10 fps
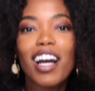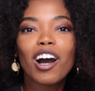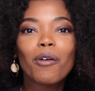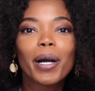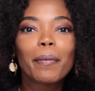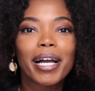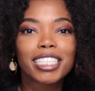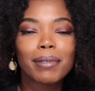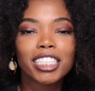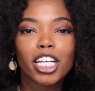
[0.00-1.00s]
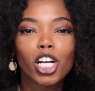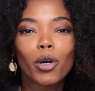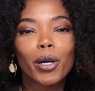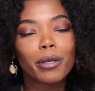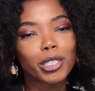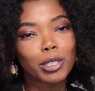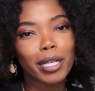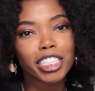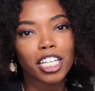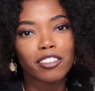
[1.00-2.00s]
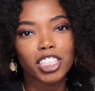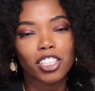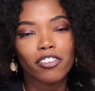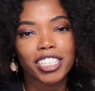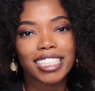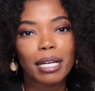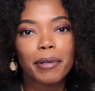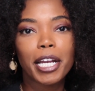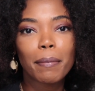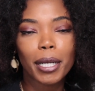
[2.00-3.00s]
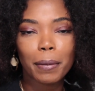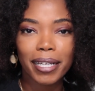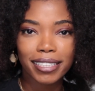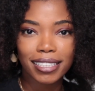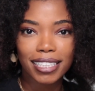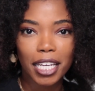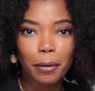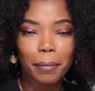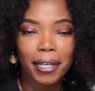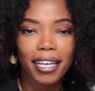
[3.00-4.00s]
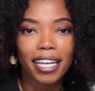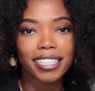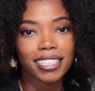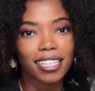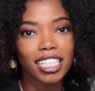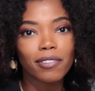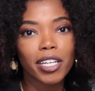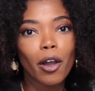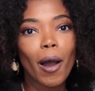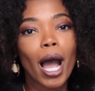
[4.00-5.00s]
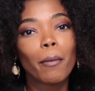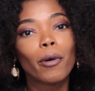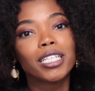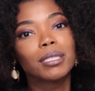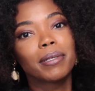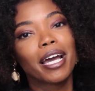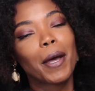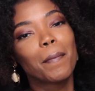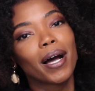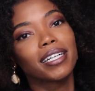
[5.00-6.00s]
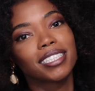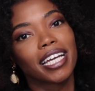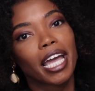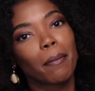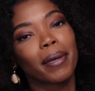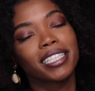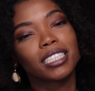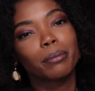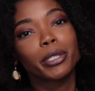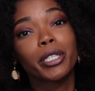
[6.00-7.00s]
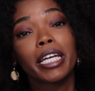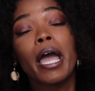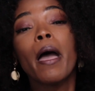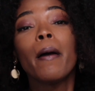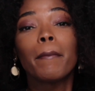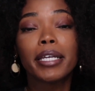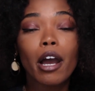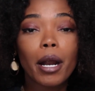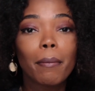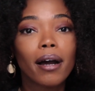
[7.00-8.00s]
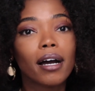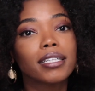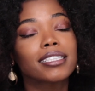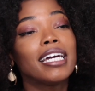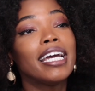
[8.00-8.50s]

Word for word: y'all, welcome back to my channel, or welcome to my channel if this is your first time here. My name is Tayia B, and in today's video I'm going to be unboxing a Pixi Beauty PR box.